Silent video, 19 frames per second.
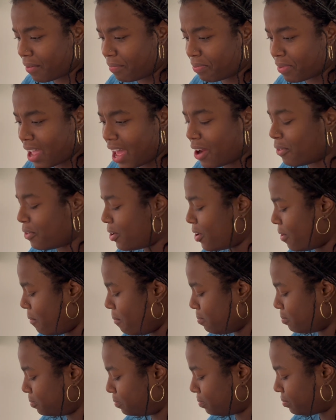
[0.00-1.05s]
I don't know.
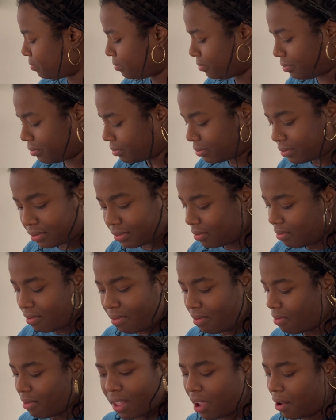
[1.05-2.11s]

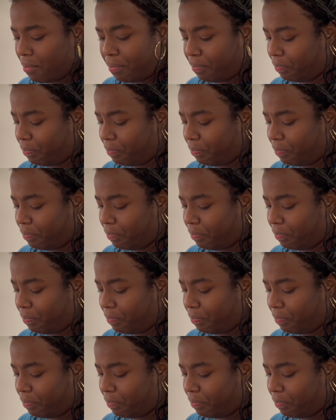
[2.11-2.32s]
I